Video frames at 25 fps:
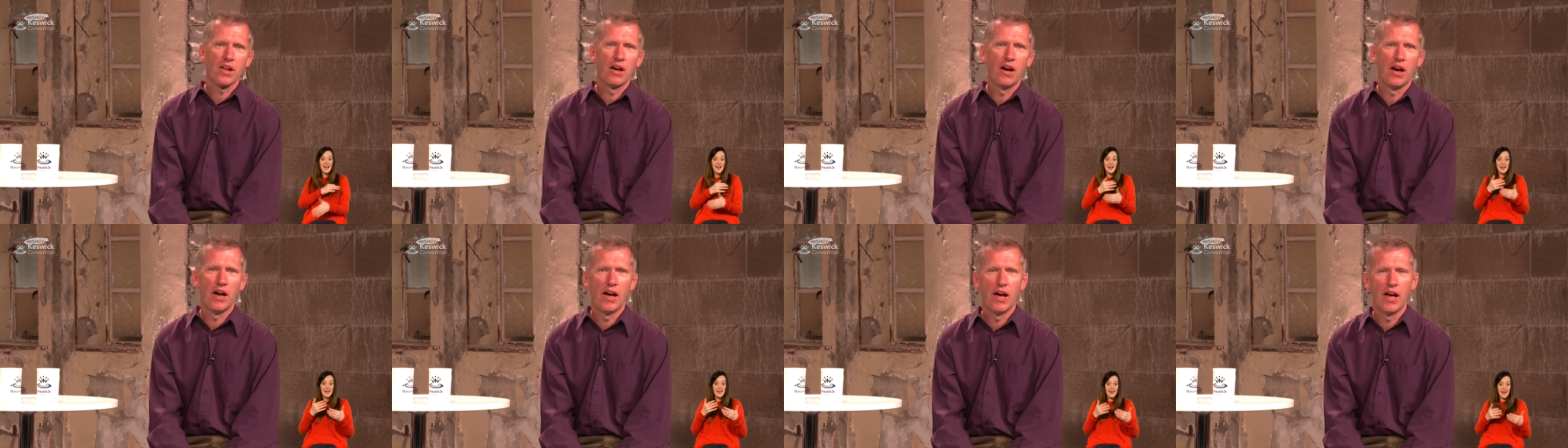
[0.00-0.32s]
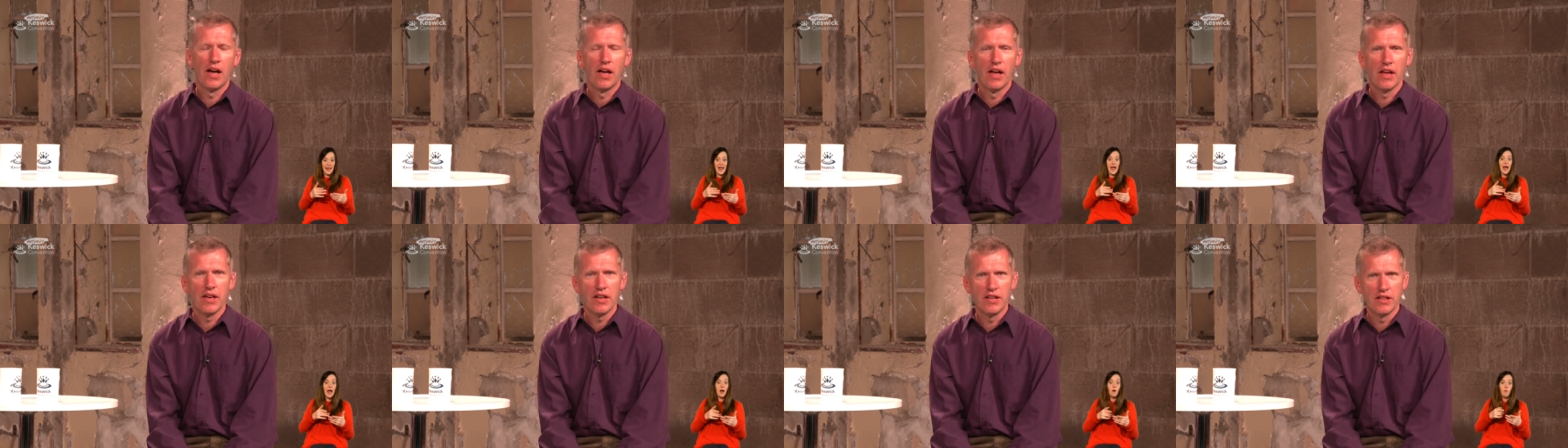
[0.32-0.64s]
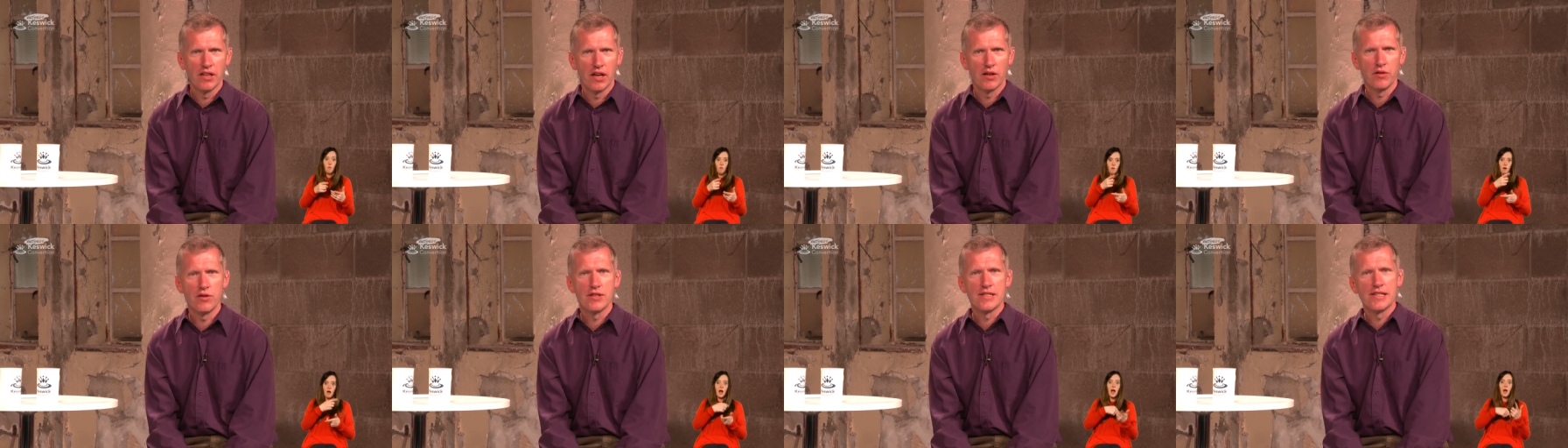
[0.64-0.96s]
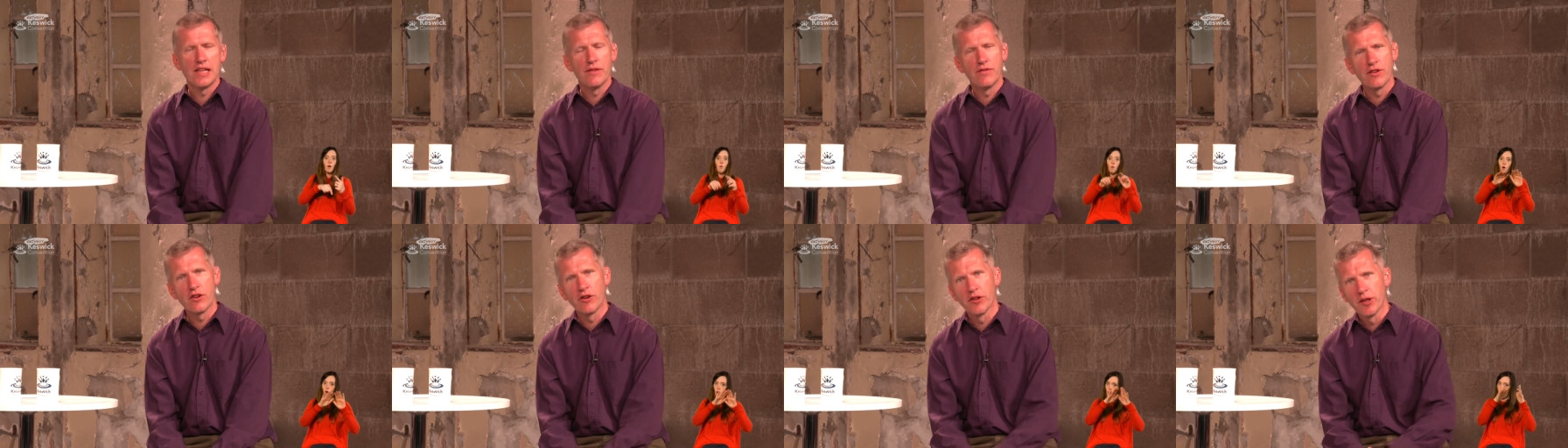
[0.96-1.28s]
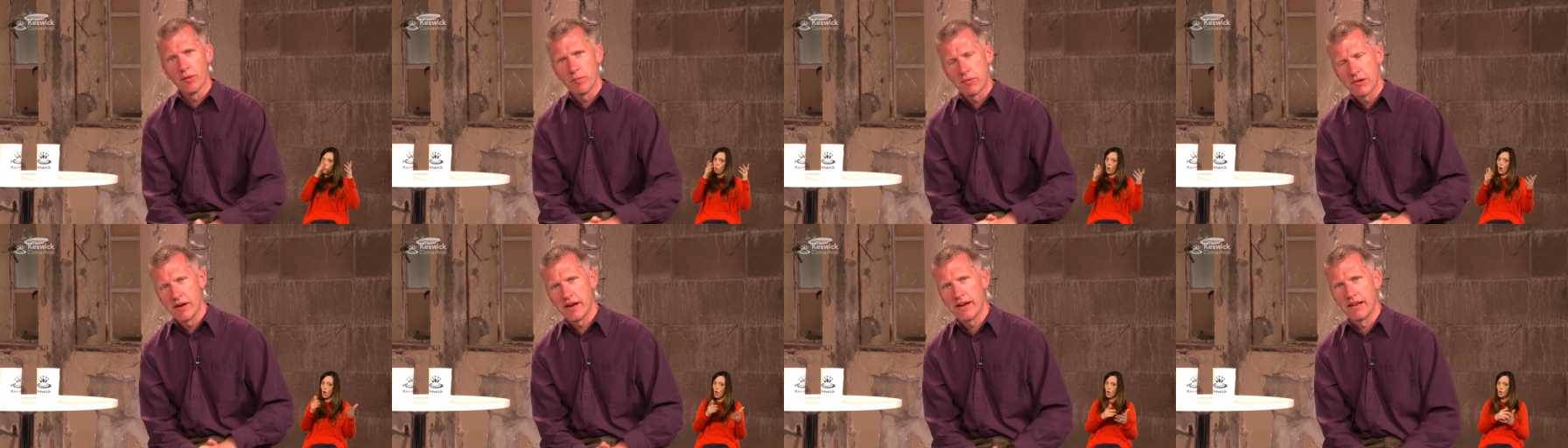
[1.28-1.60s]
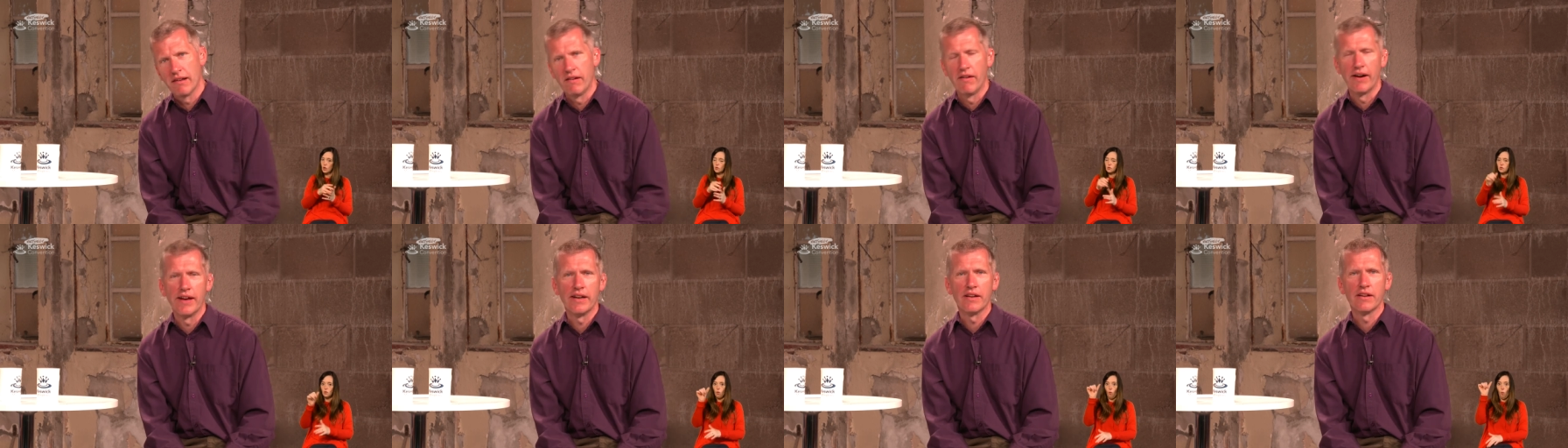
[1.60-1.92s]
uh, you know, who's living on the
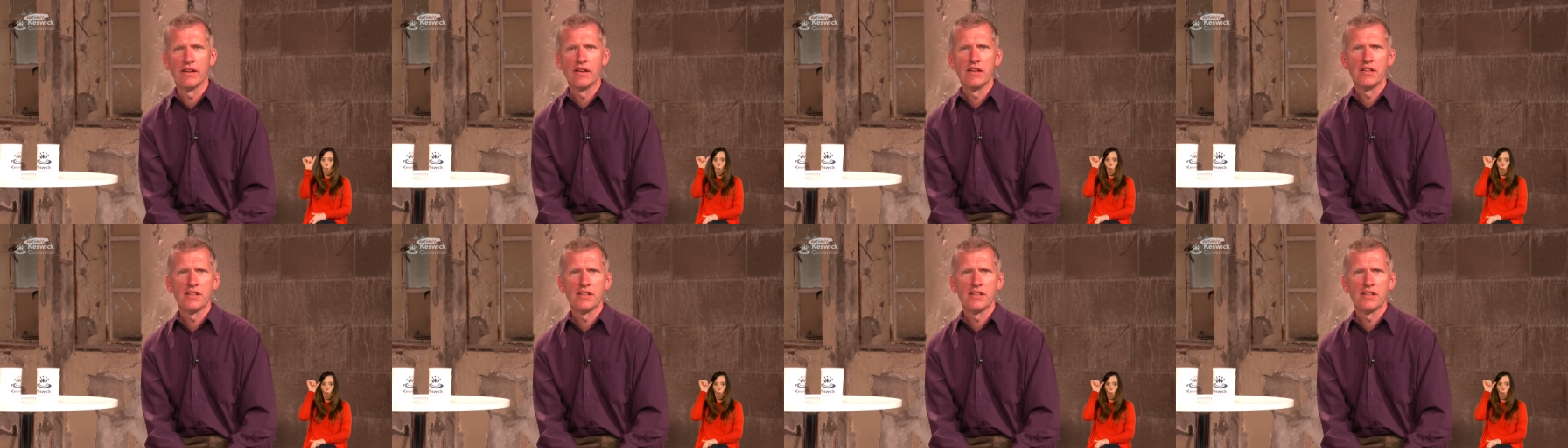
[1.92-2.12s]
breadline,